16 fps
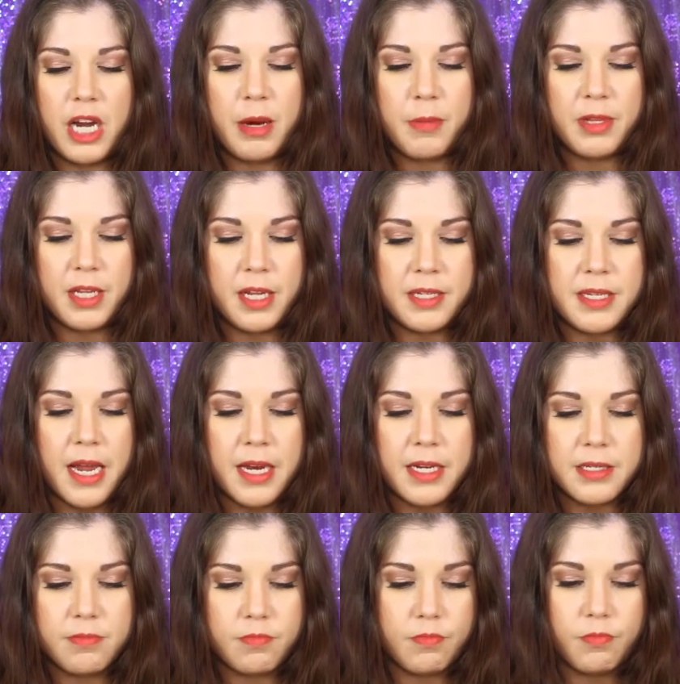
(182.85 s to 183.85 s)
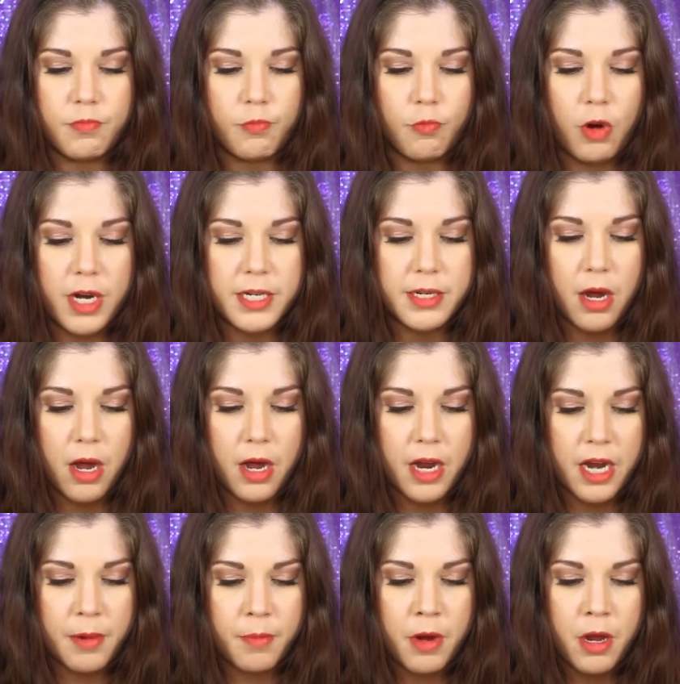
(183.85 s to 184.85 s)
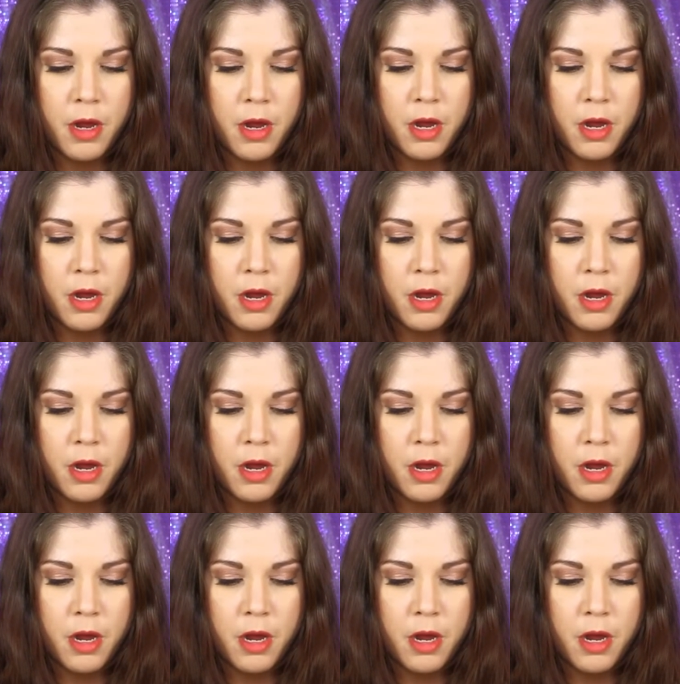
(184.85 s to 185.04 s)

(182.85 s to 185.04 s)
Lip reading: came at the exact right time.